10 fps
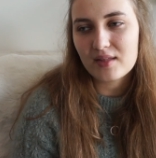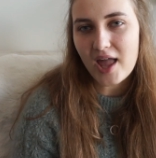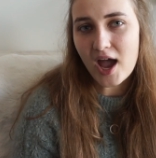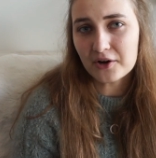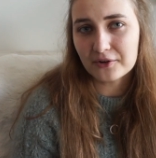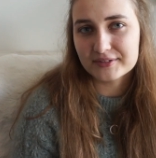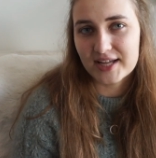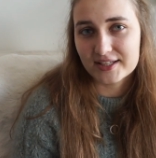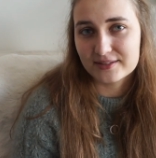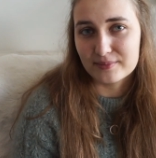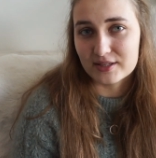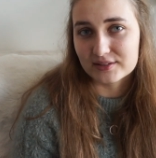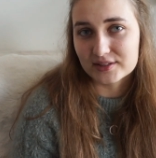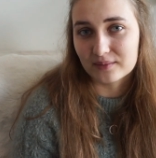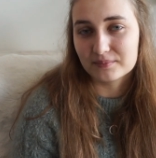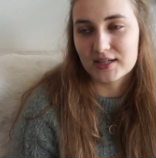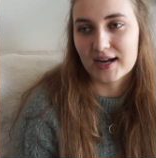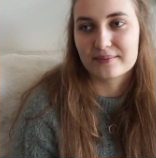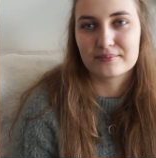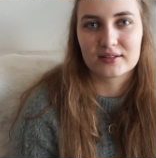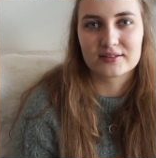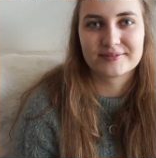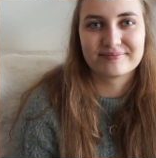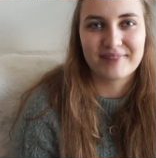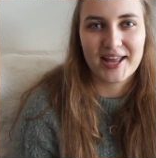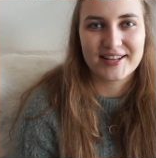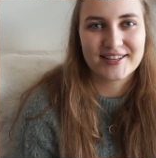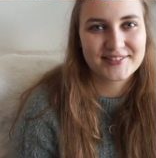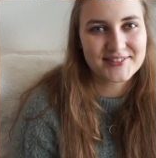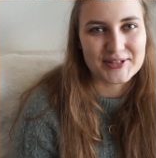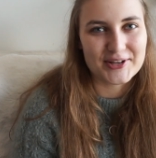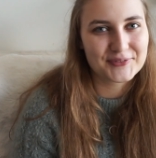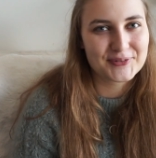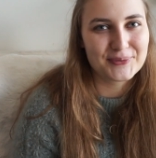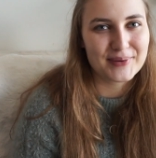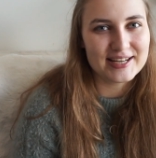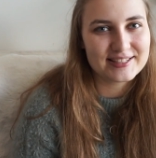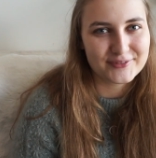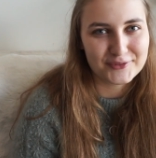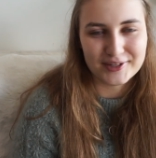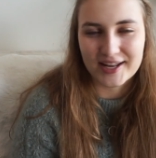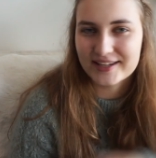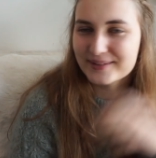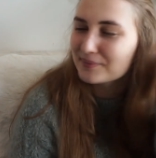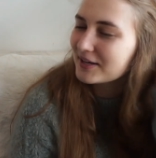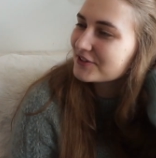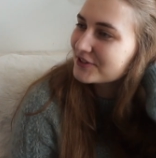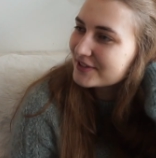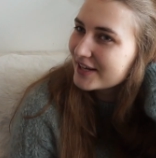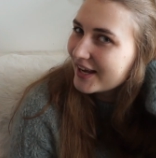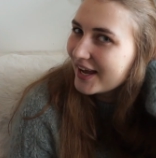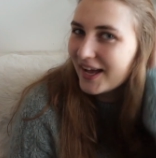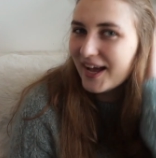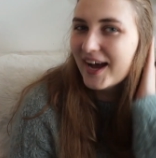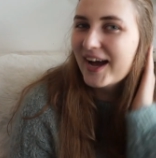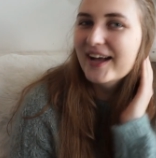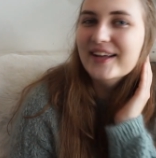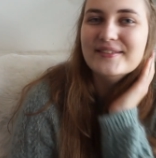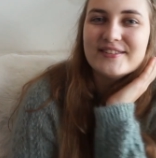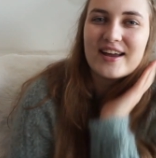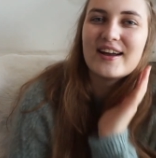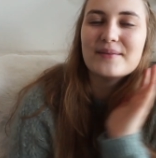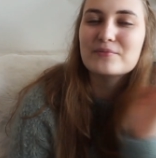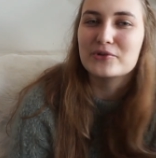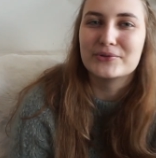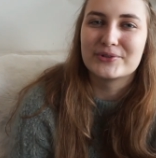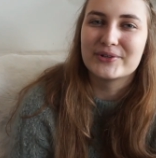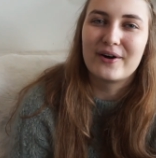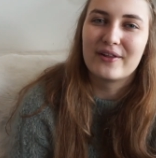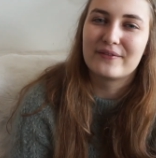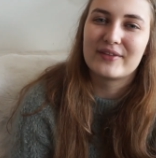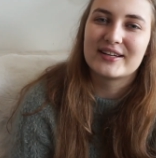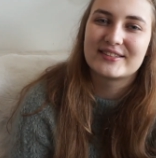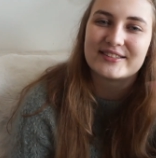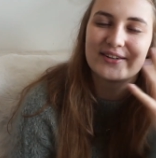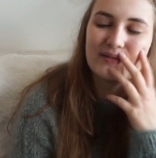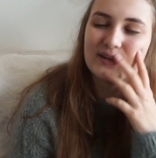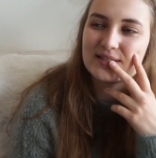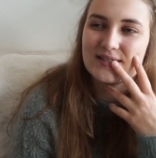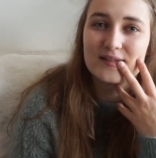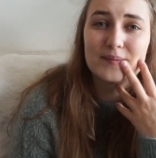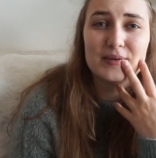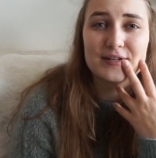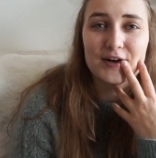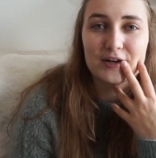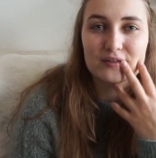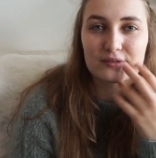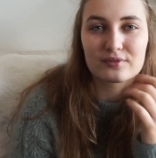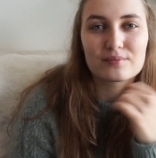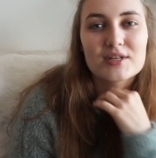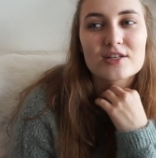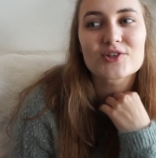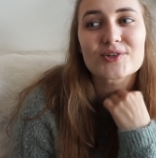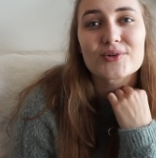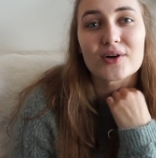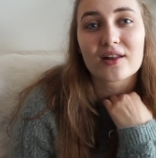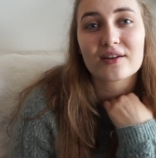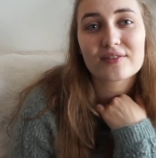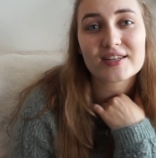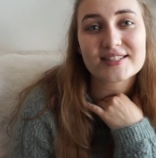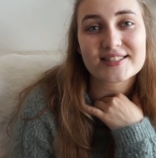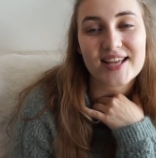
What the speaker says: I know it takes me some time, but I guess you have to wait if you like a pattern. And yeah, I'm new to all of that, so it's a bit harder for me to do all of this.